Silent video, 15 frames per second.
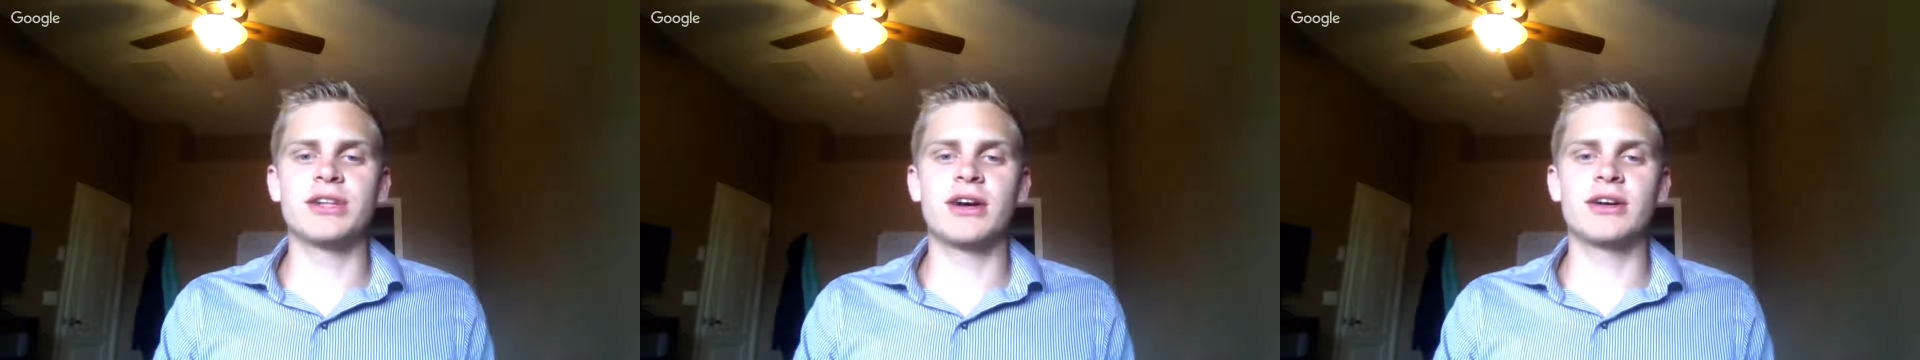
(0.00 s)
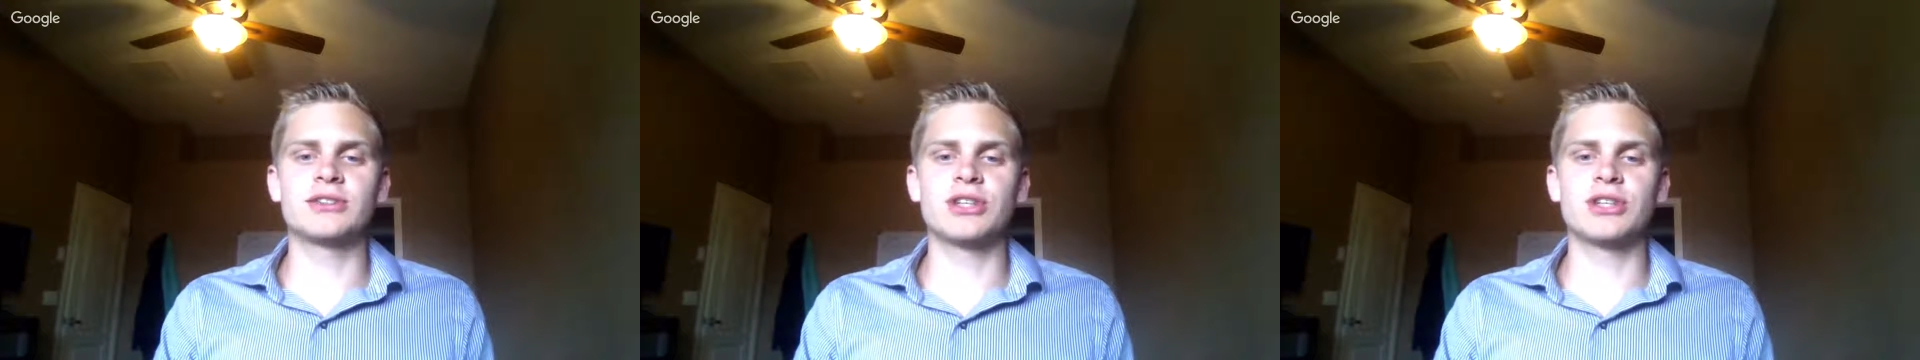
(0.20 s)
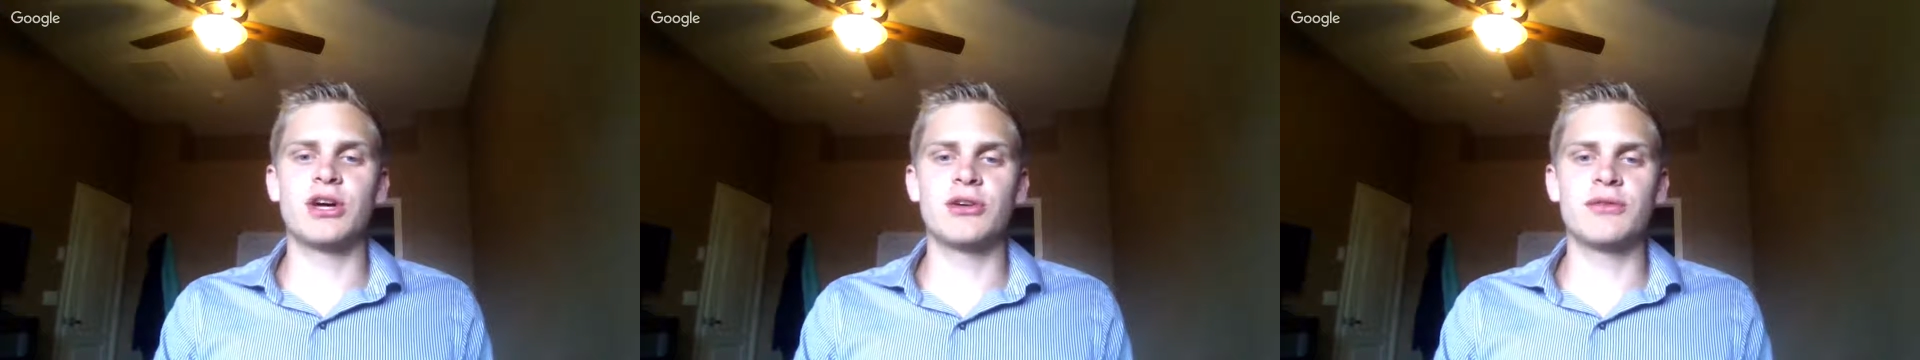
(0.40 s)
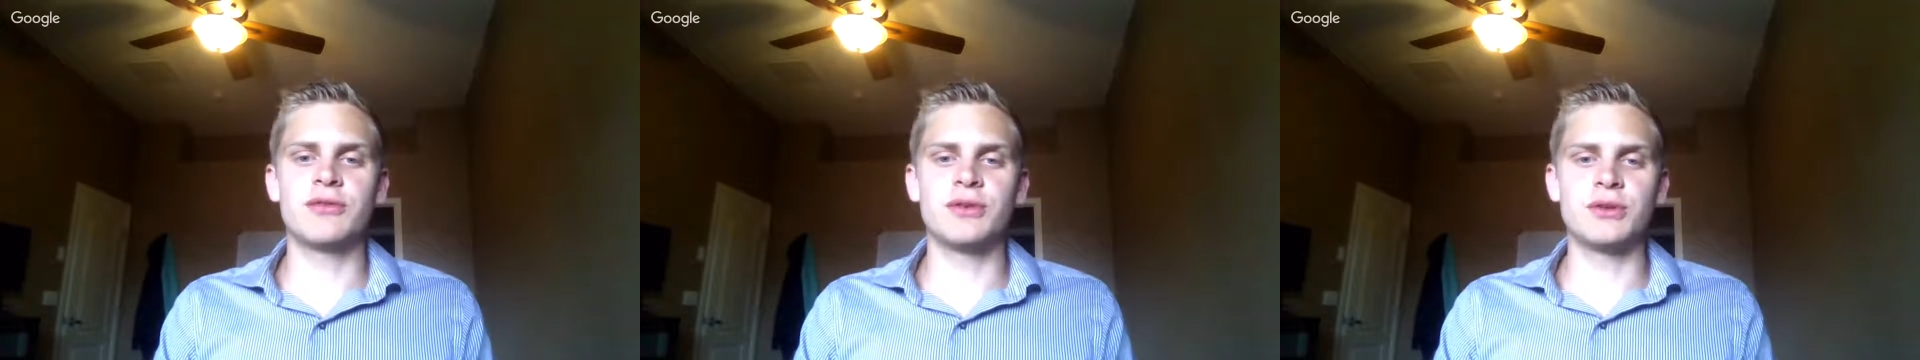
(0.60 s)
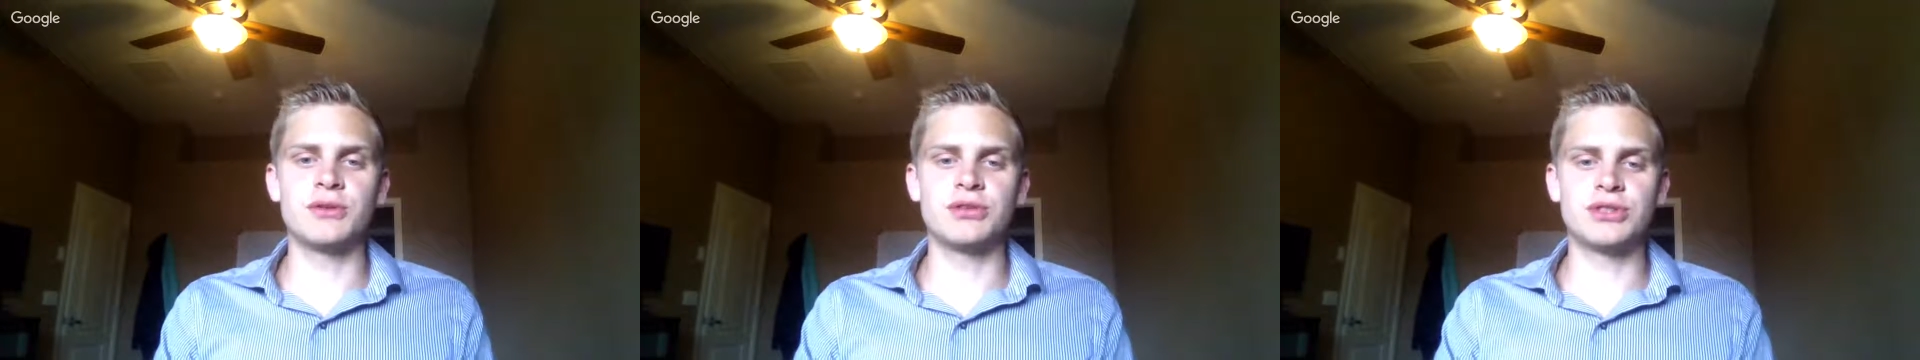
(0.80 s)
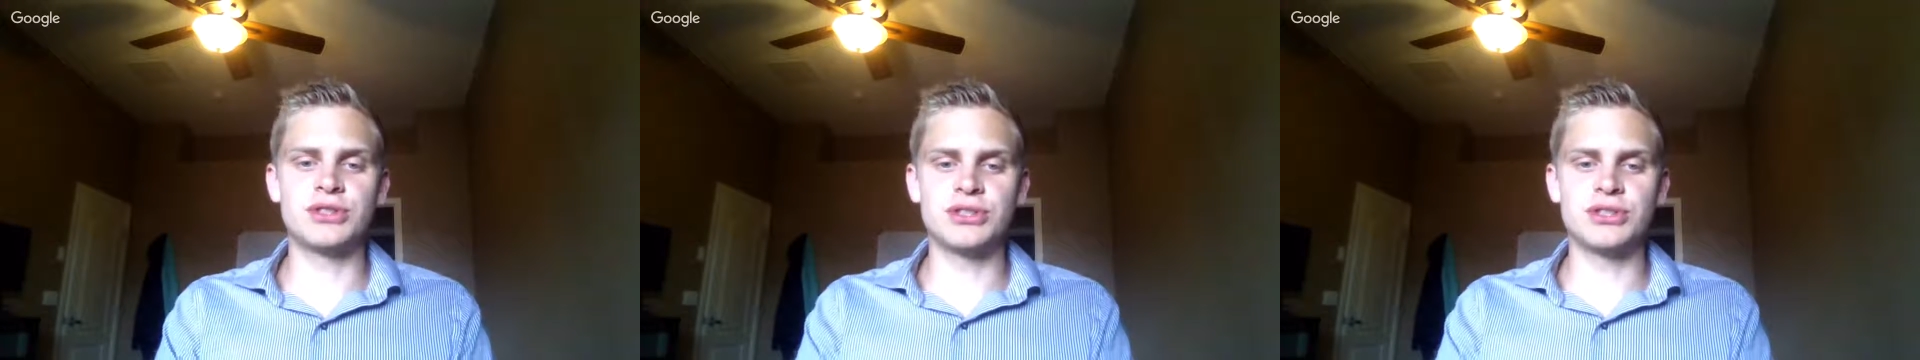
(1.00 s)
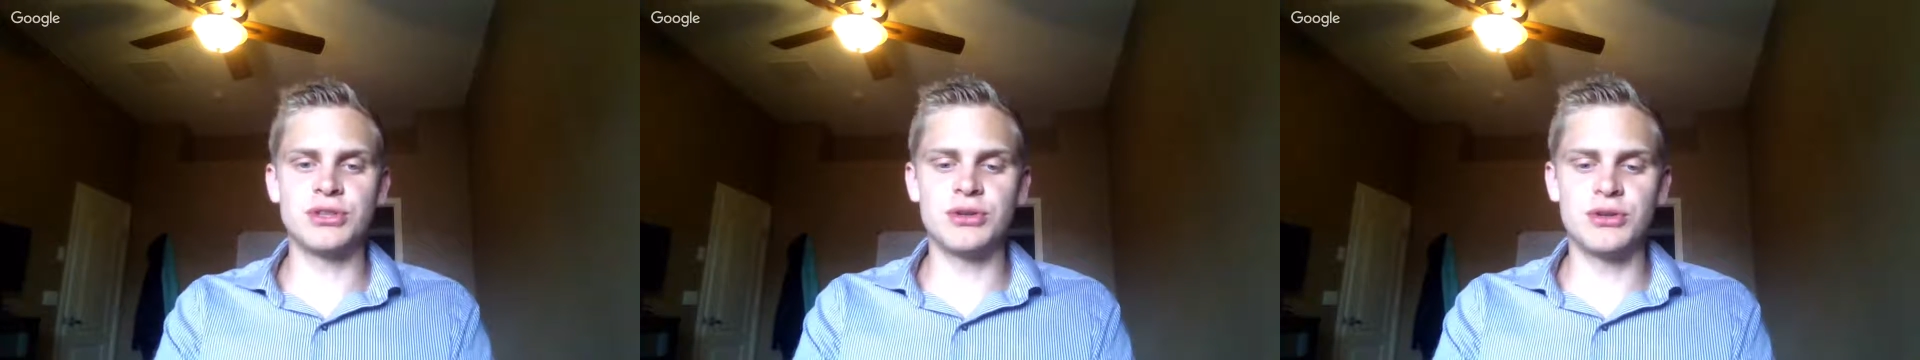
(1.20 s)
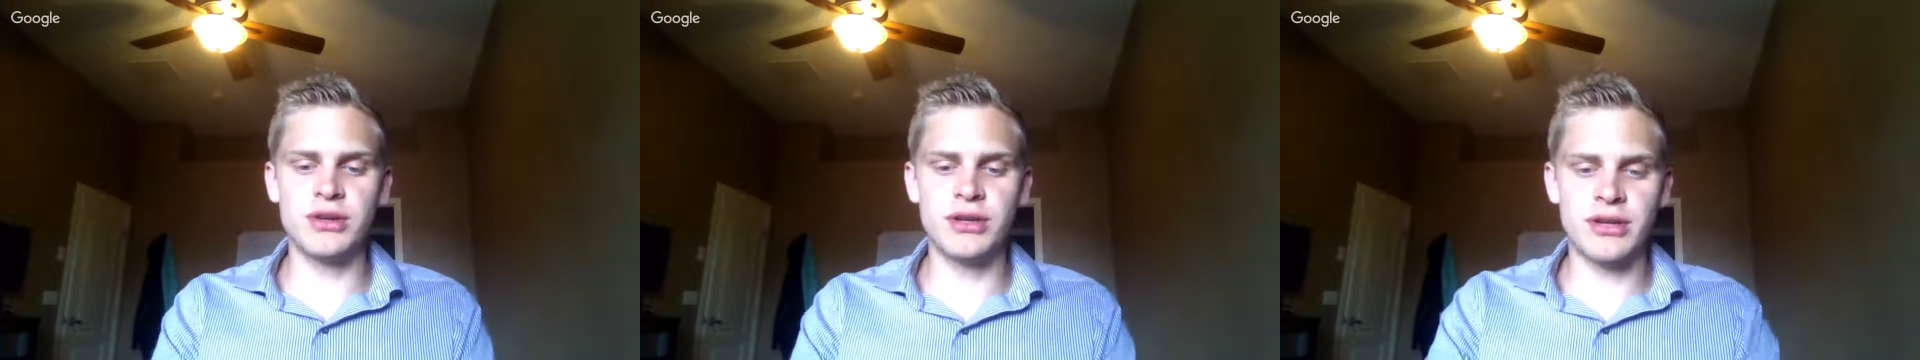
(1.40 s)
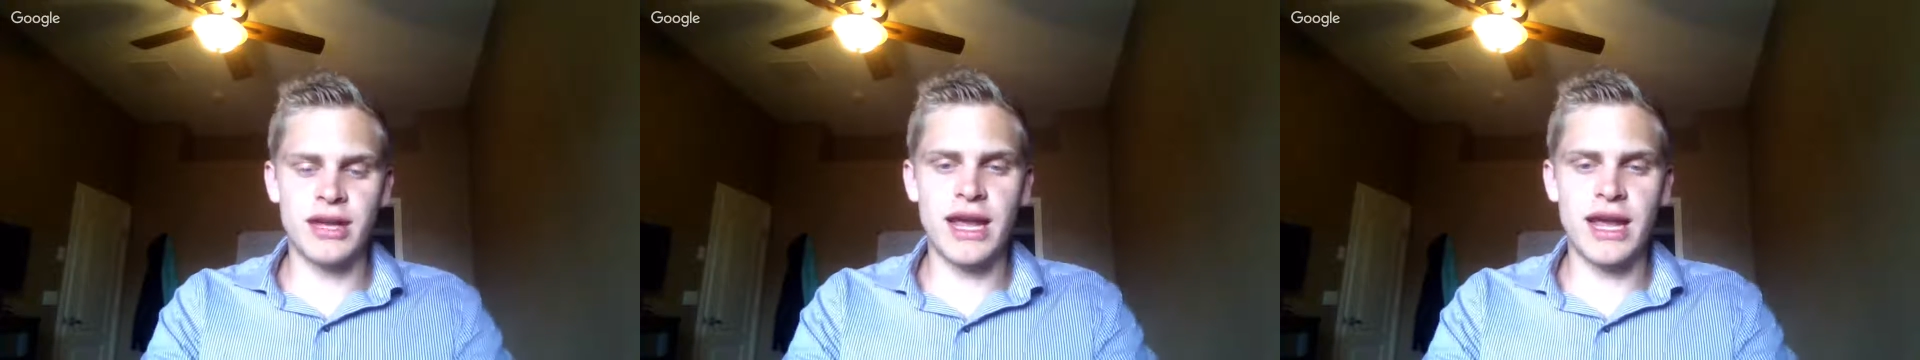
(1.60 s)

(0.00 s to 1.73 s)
Talk to all of you soon,